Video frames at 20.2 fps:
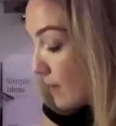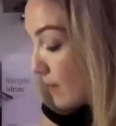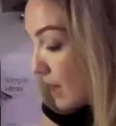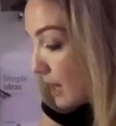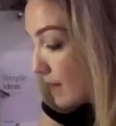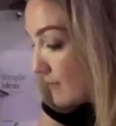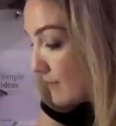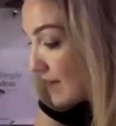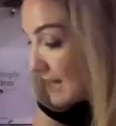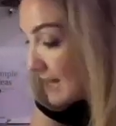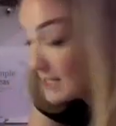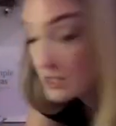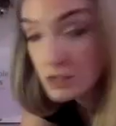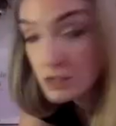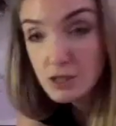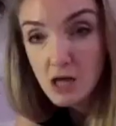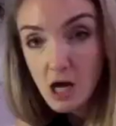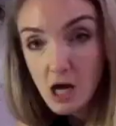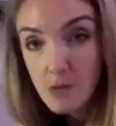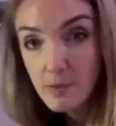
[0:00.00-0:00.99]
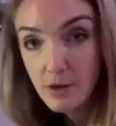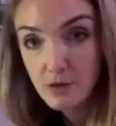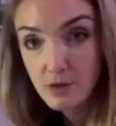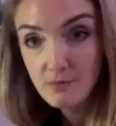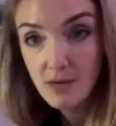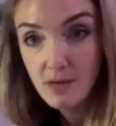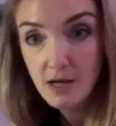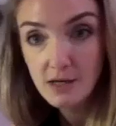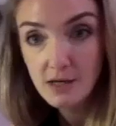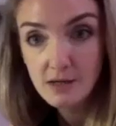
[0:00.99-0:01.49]
head to turbo
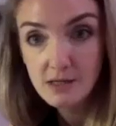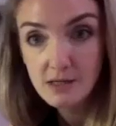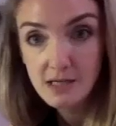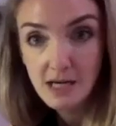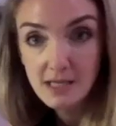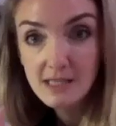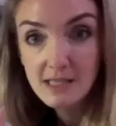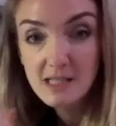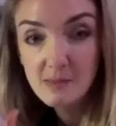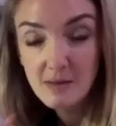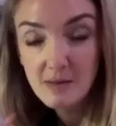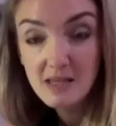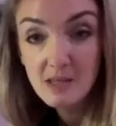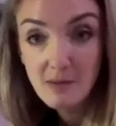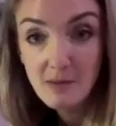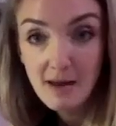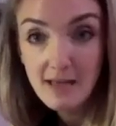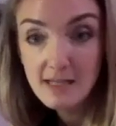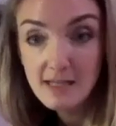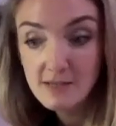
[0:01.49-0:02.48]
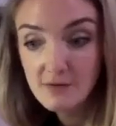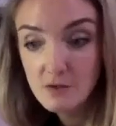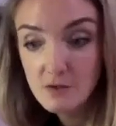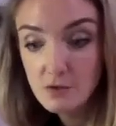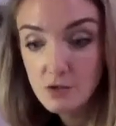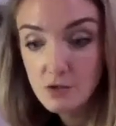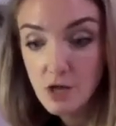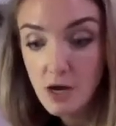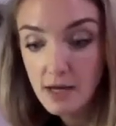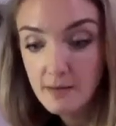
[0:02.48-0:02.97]
mode and spin the blades a
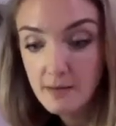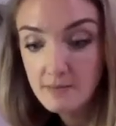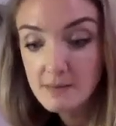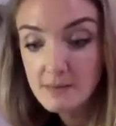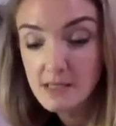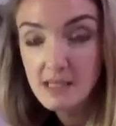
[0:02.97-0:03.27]
few times,